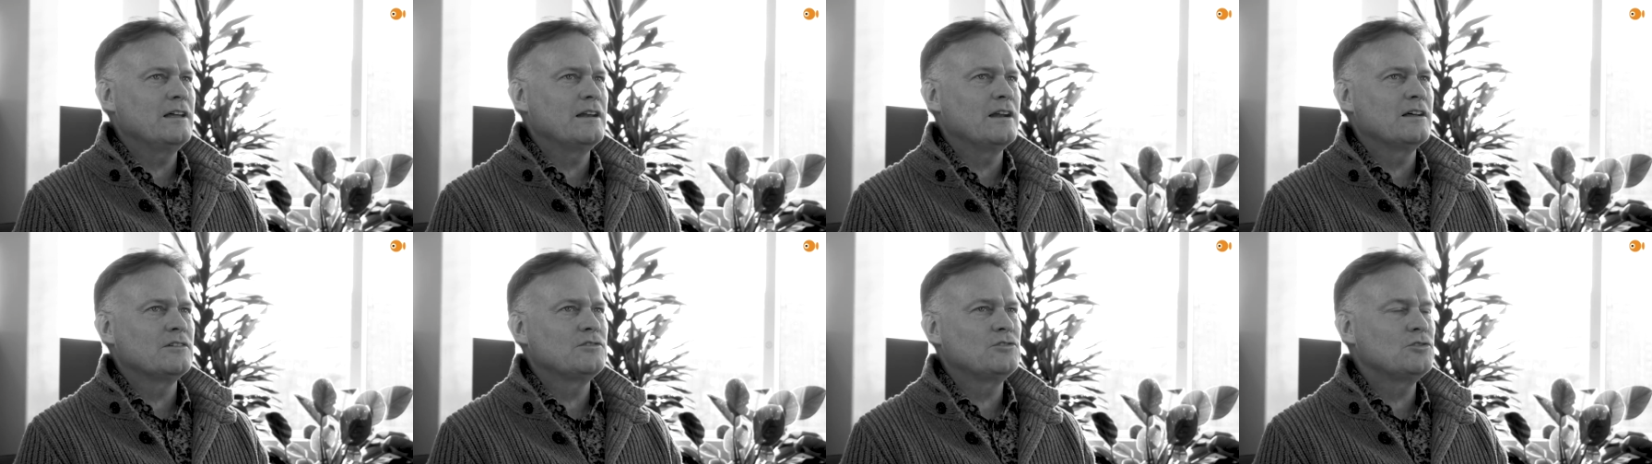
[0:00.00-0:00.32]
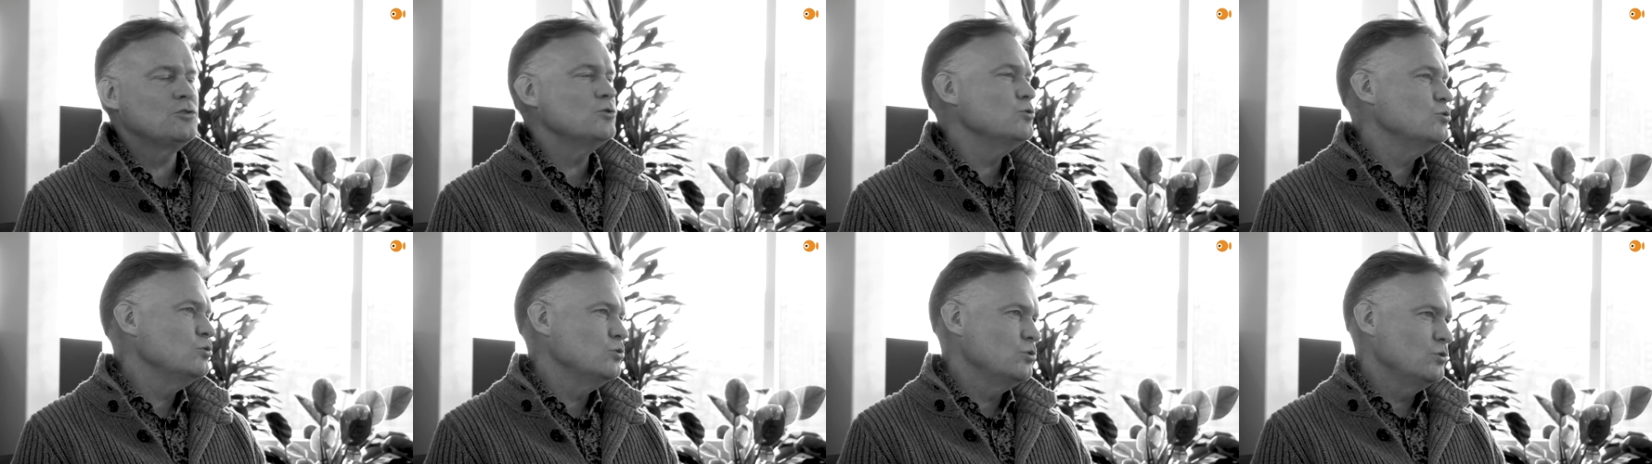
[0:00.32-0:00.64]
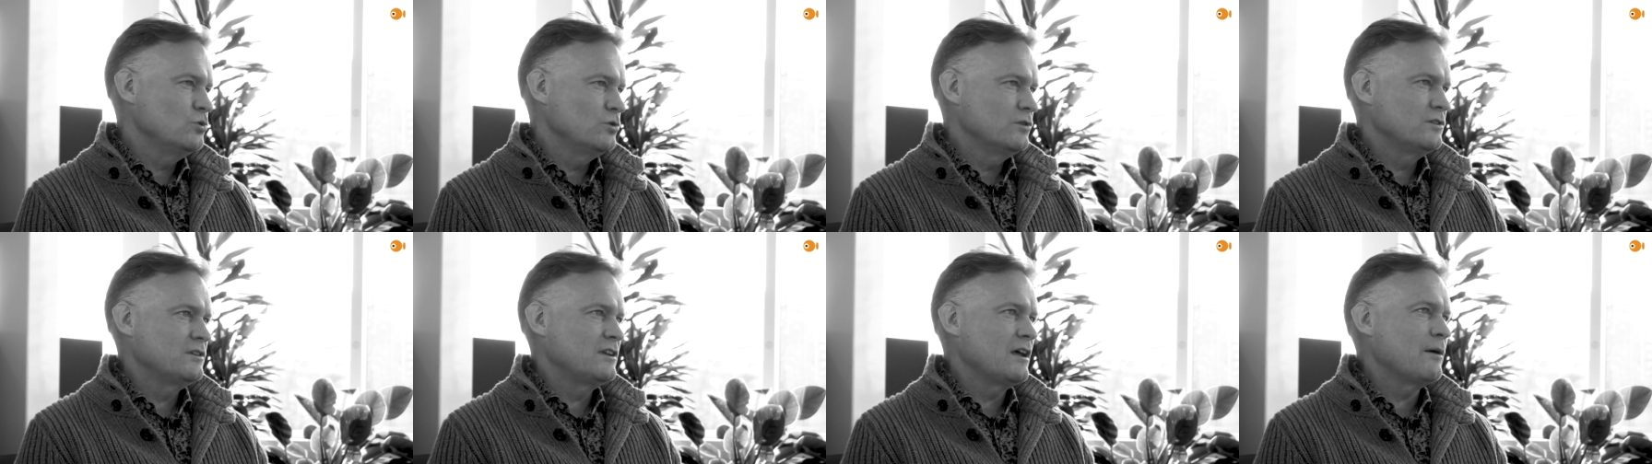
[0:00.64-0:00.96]
in a
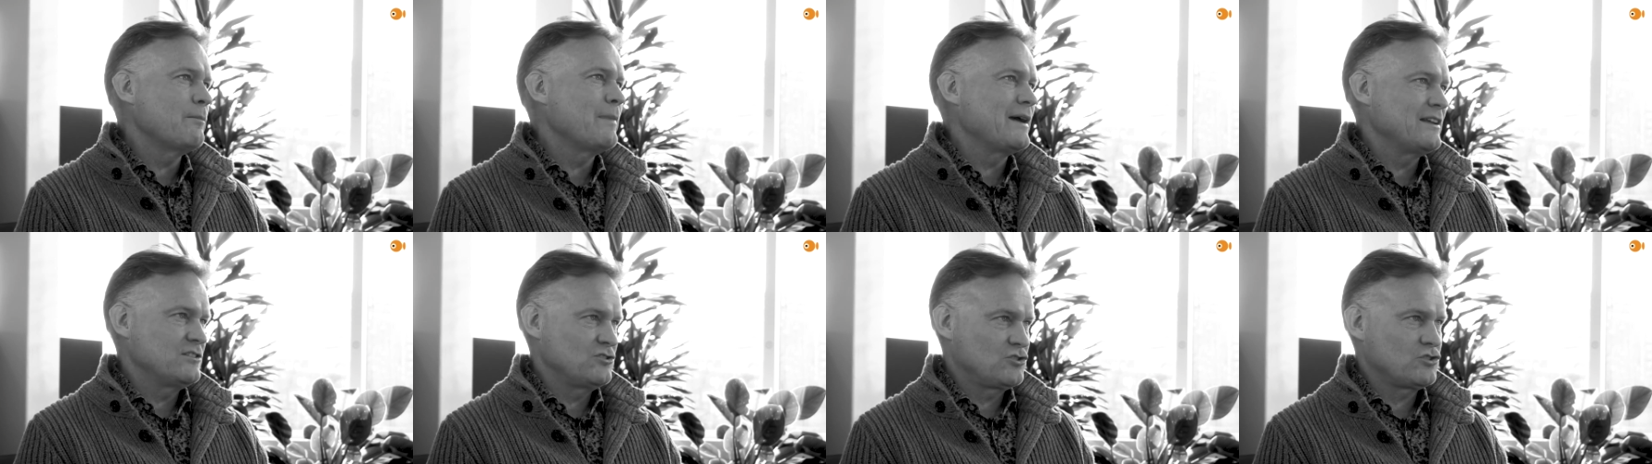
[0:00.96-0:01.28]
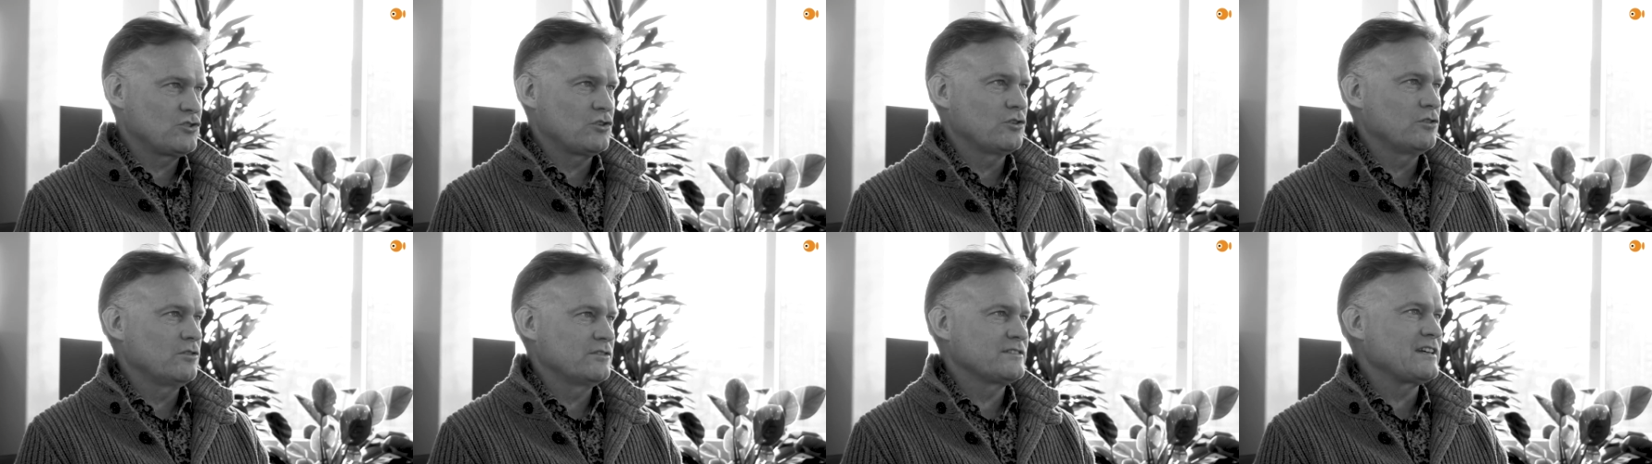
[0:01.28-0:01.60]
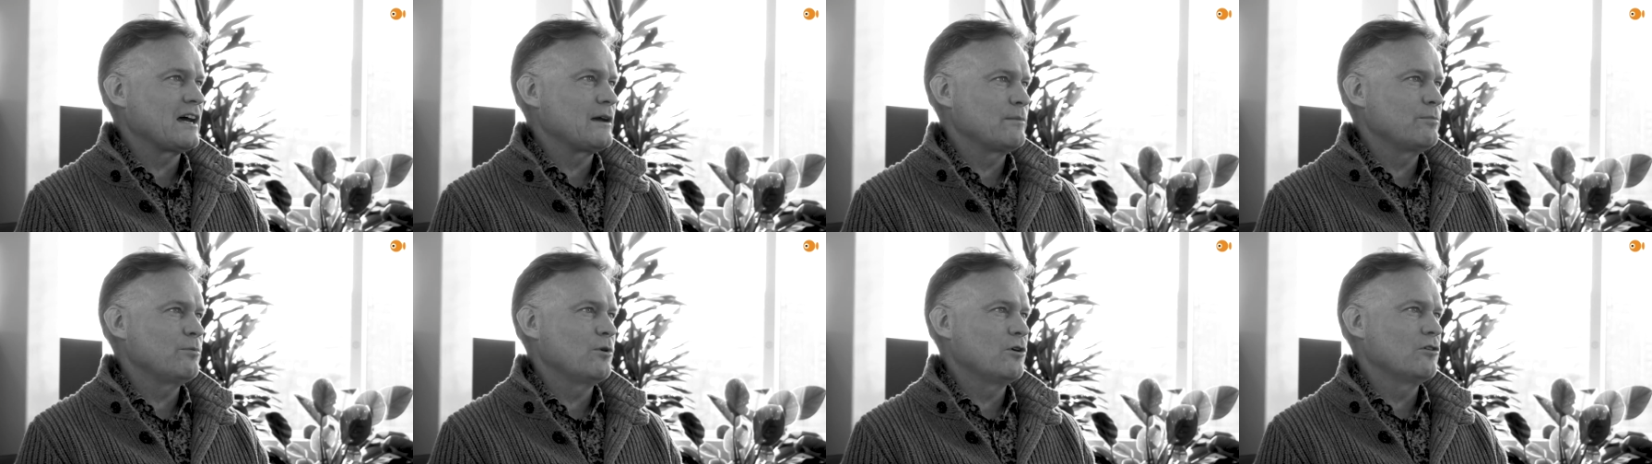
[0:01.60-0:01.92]
two-dimensional
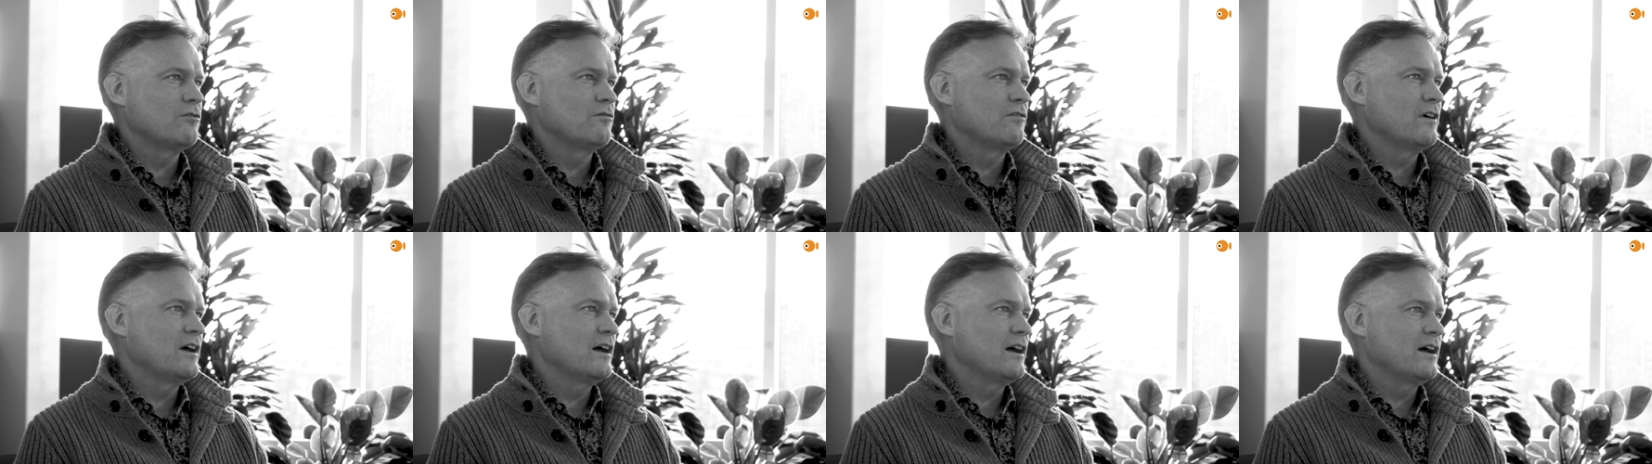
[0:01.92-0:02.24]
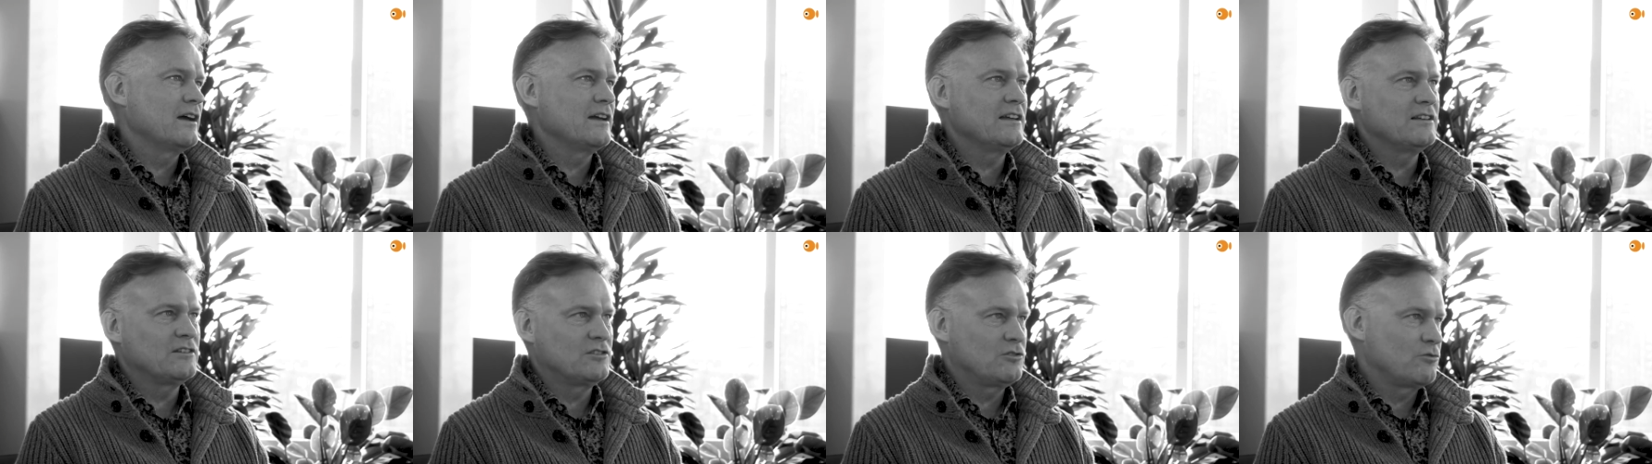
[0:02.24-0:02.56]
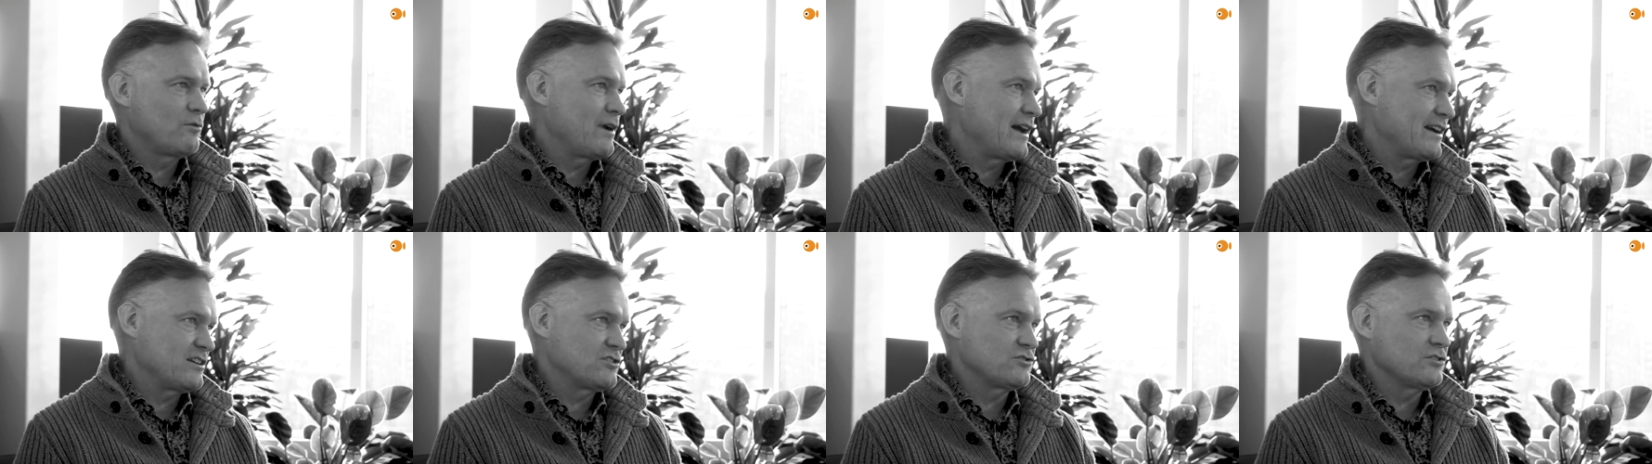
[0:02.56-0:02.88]
type of uh,
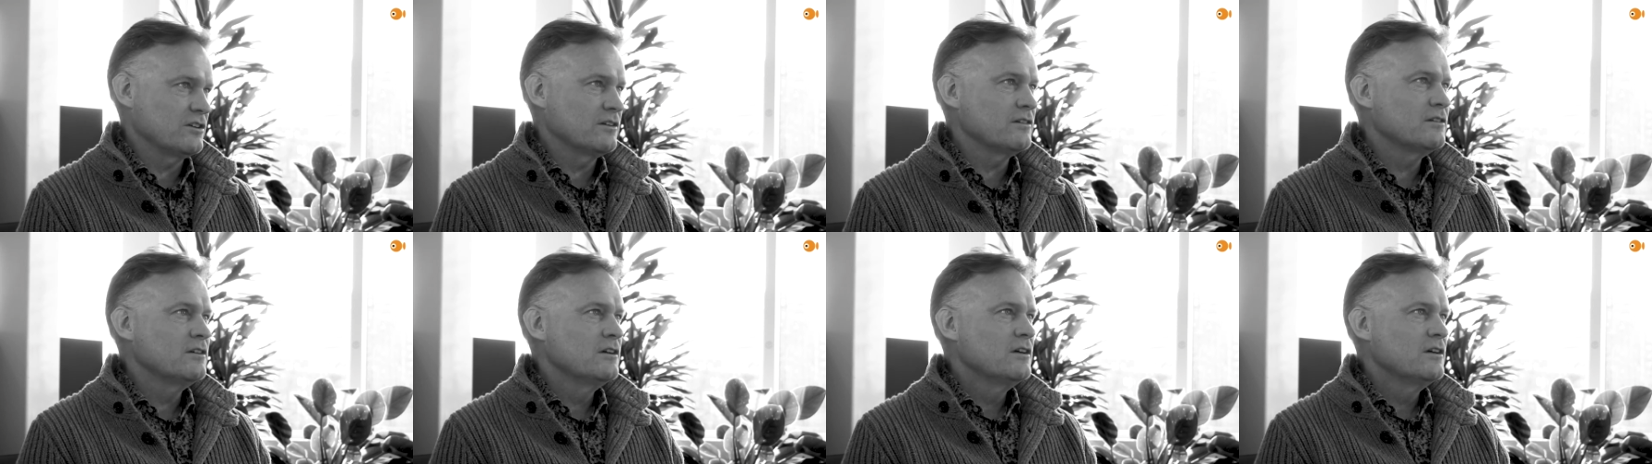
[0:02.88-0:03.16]
interaction.